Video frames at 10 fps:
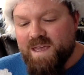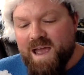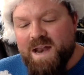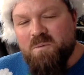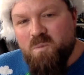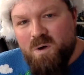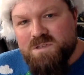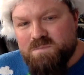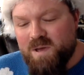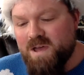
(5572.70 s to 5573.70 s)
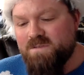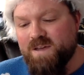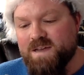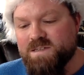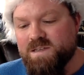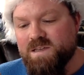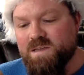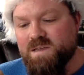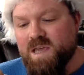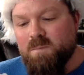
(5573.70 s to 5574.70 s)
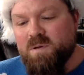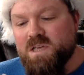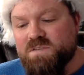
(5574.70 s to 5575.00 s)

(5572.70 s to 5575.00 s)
And it was perfect, because